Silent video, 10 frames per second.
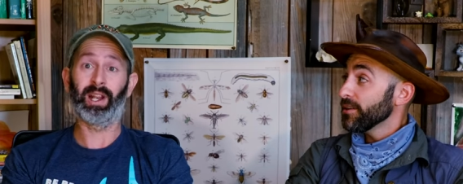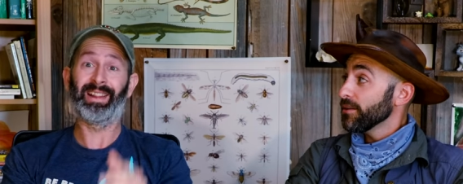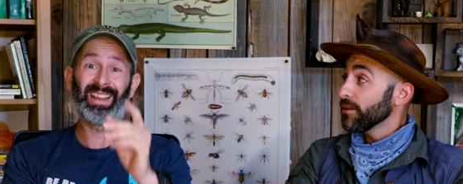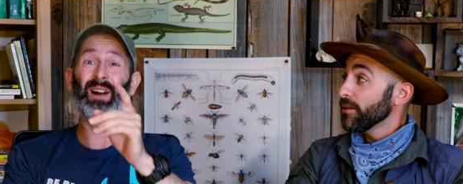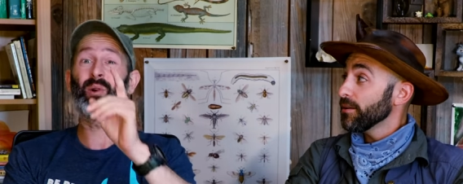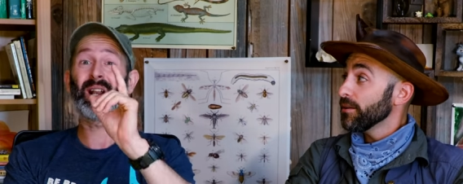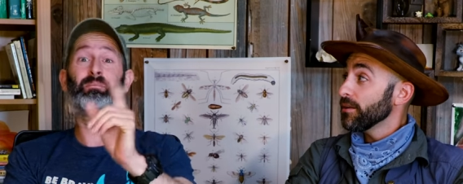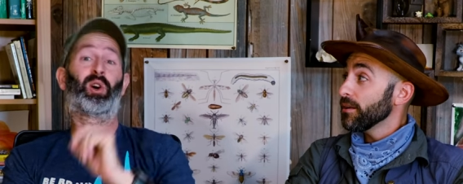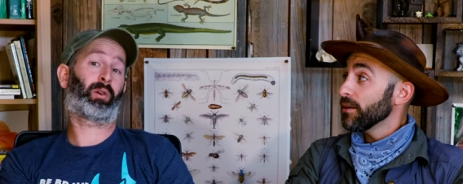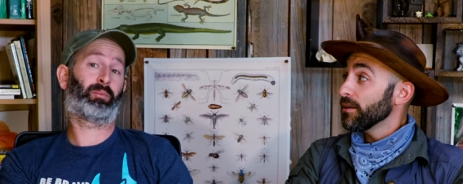Speaker 1: good. And then I
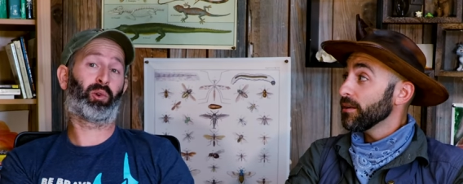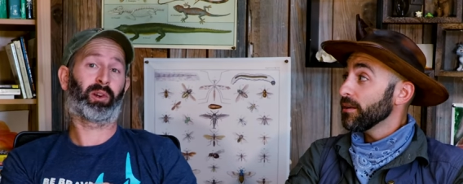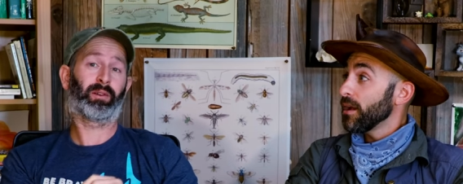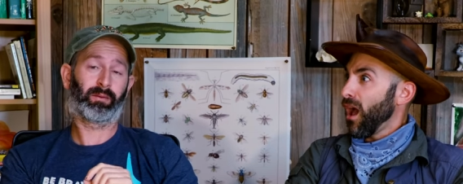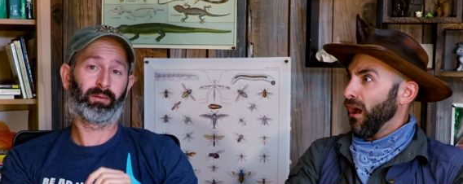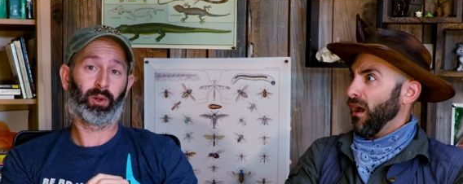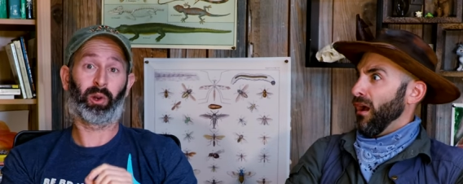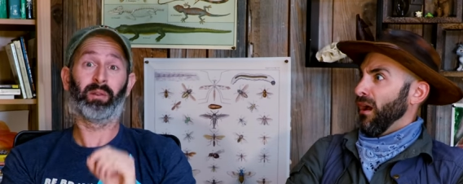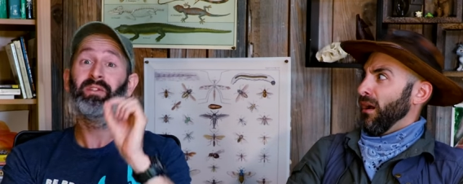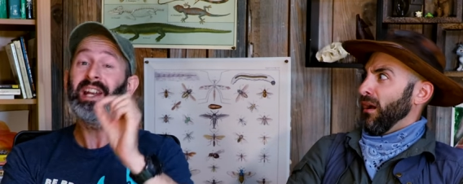want a book report
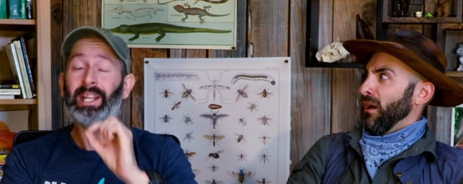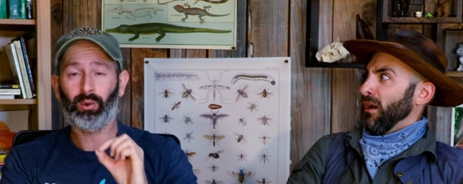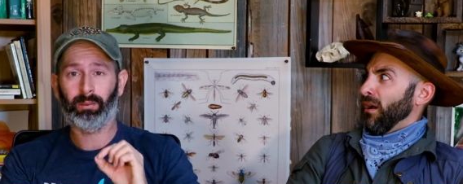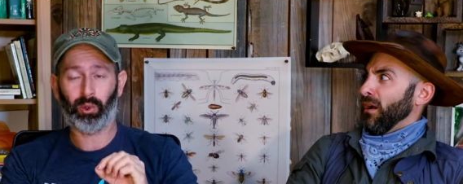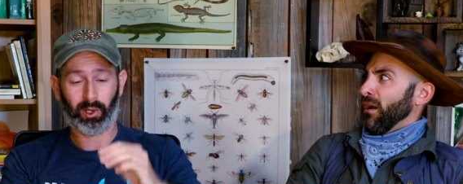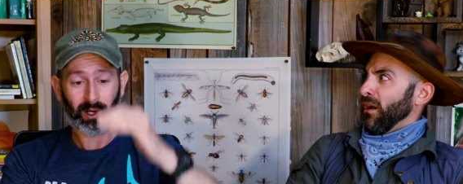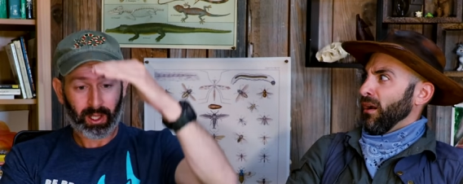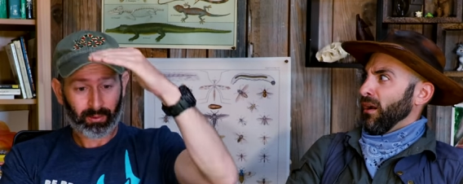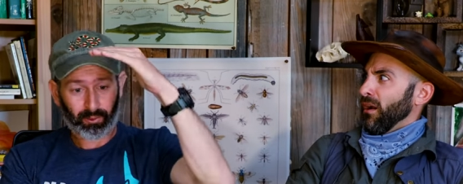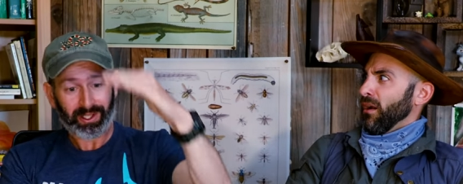or a video
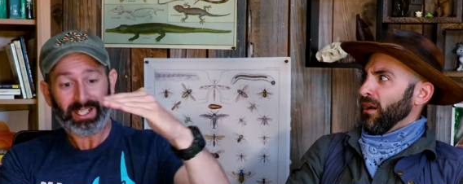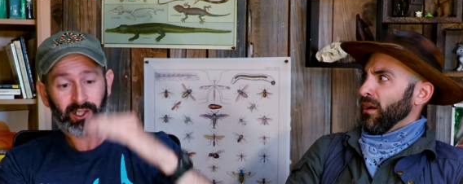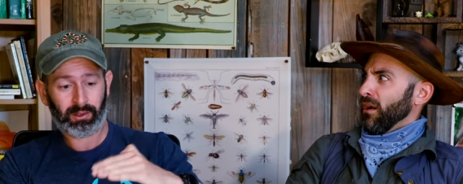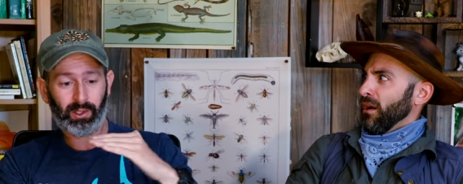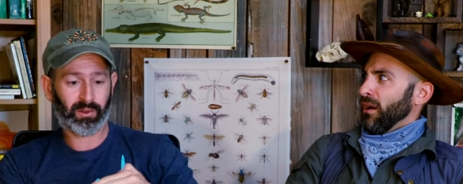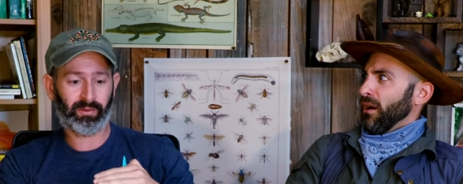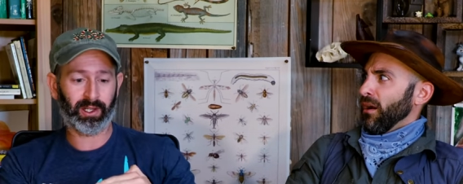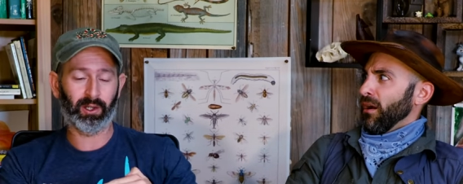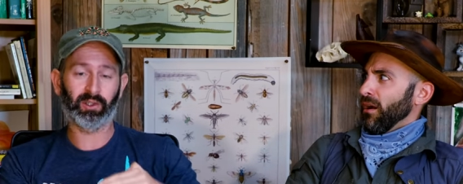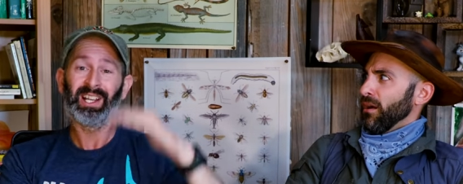report for each of those
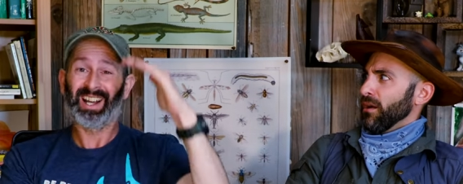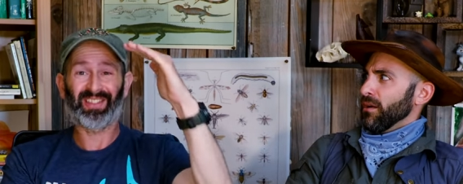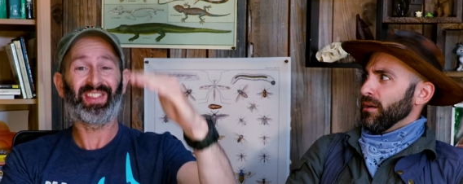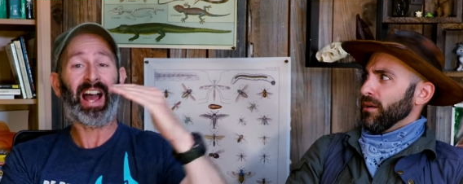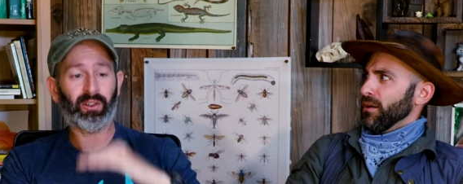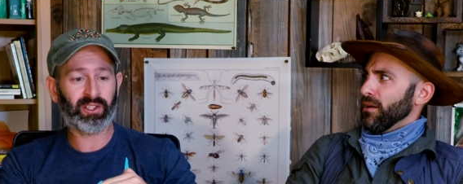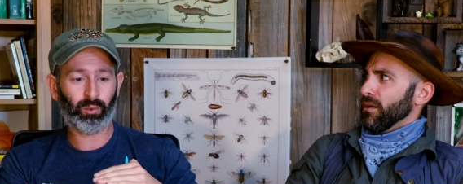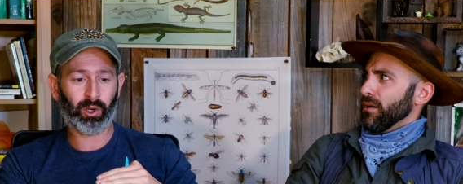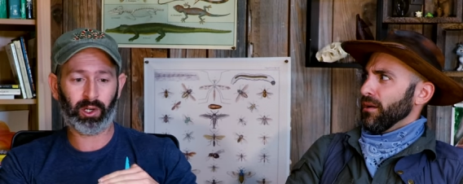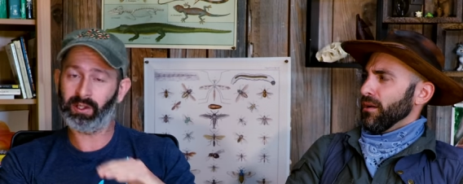videos. A
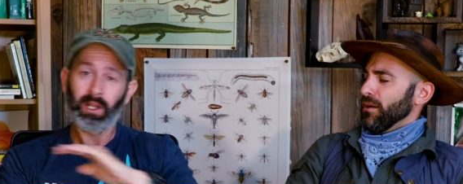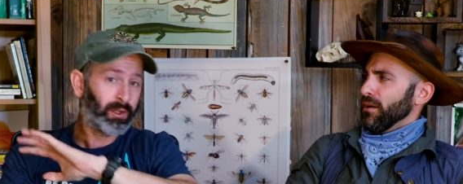thousand words,